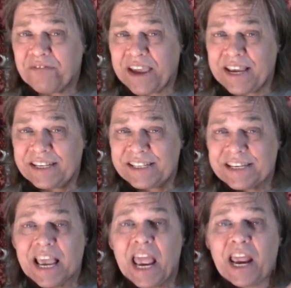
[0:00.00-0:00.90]
my
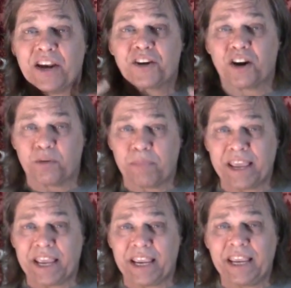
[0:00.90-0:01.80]
face and
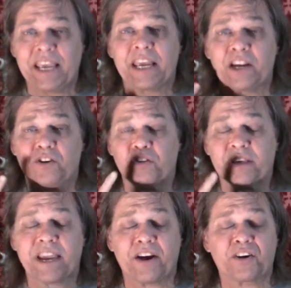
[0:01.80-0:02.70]
turn me
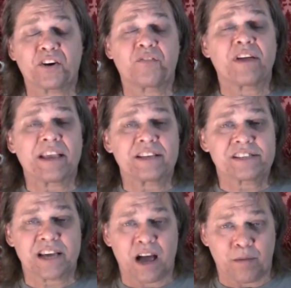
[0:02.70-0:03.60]
into the character of
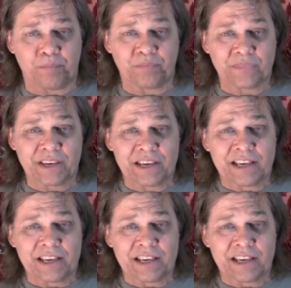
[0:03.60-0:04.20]
Angus Scumm.